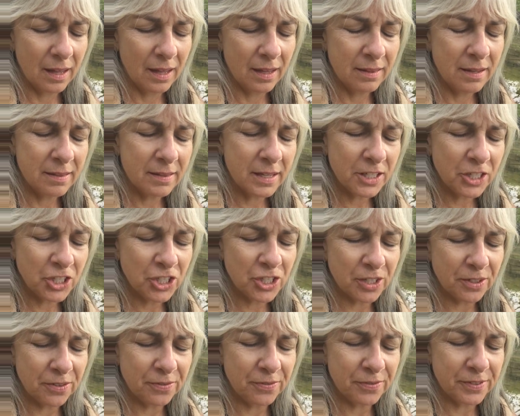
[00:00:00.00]
And then let's
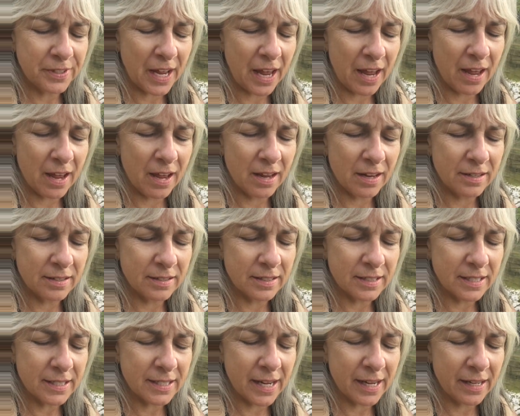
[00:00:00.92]
shift
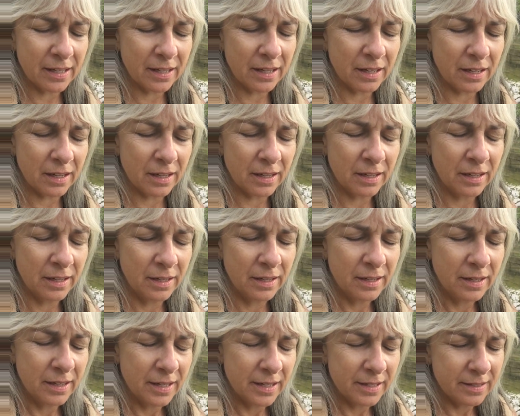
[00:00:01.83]
and take kind
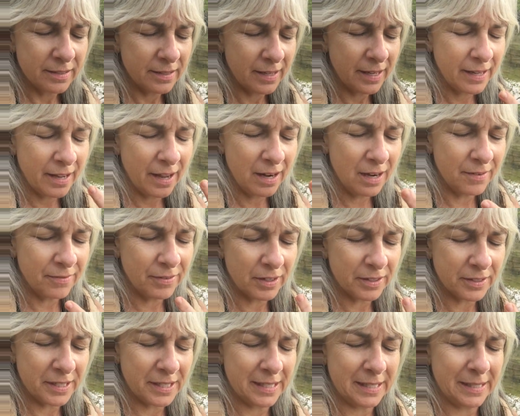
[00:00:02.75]
of
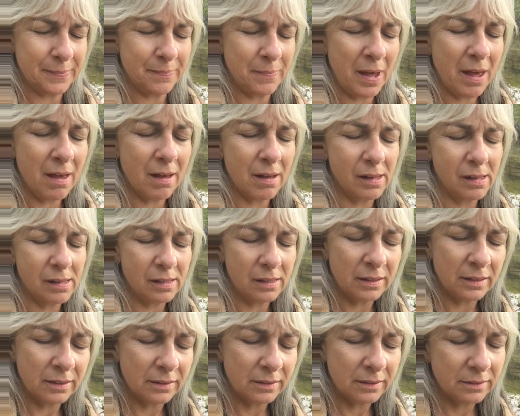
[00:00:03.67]
a
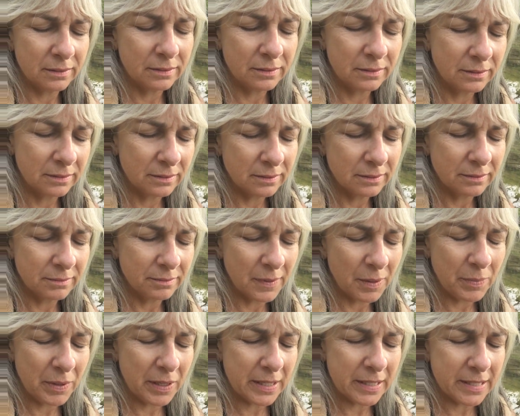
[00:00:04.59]
smell.
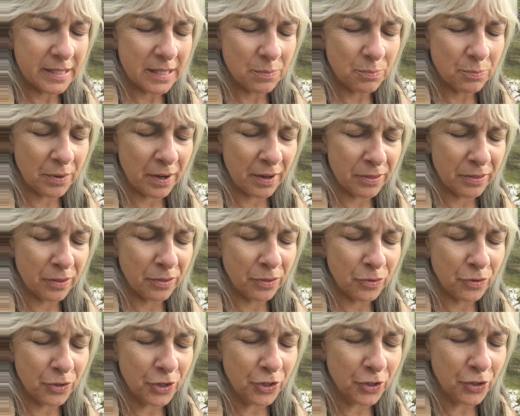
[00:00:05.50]
Maybe a deep breath in
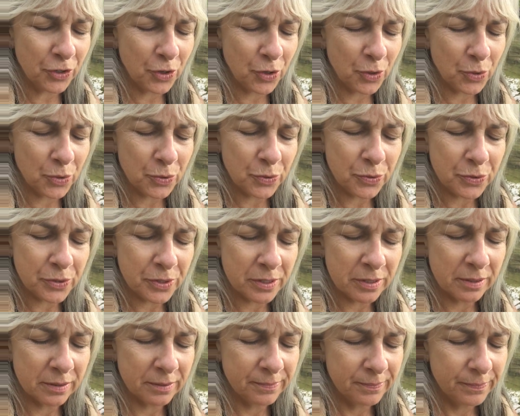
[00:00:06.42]
through your
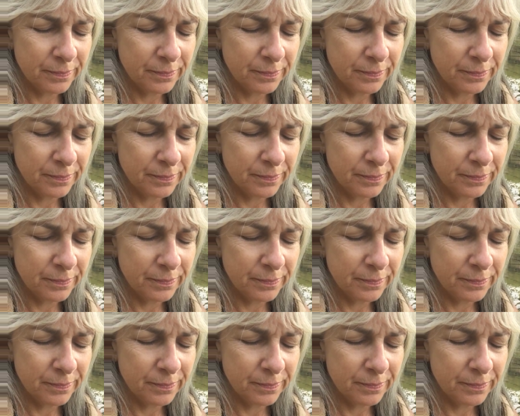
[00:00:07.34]
nose.